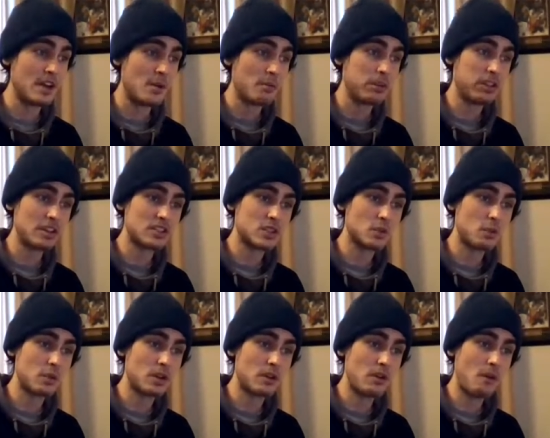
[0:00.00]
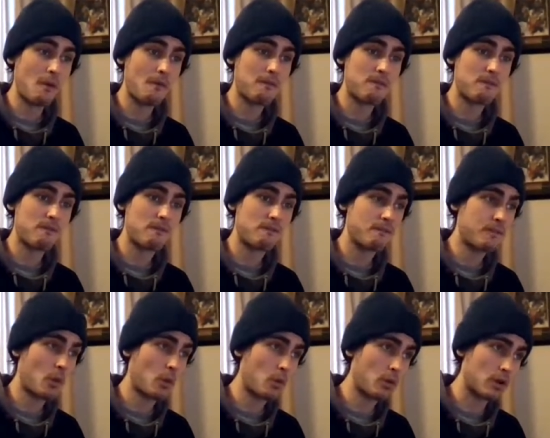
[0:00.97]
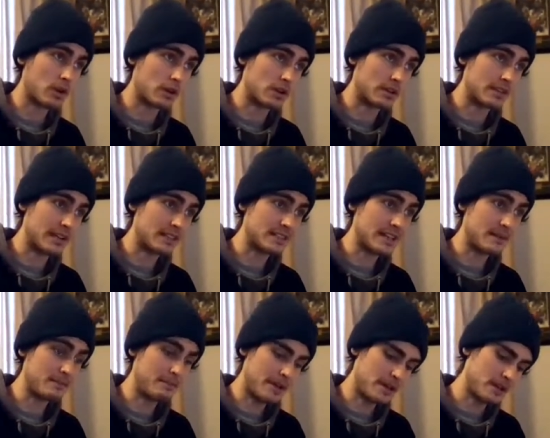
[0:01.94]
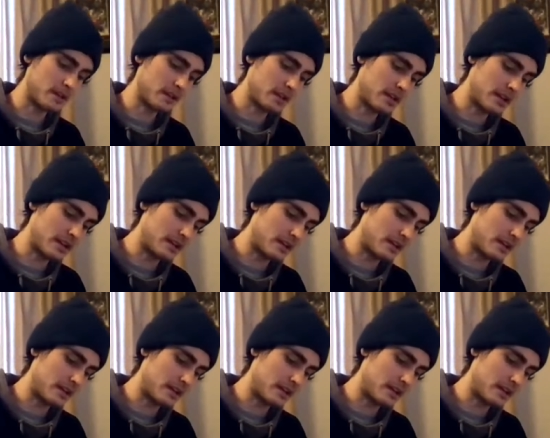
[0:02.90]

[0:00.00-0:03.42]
plus 104. That's at Bet Online,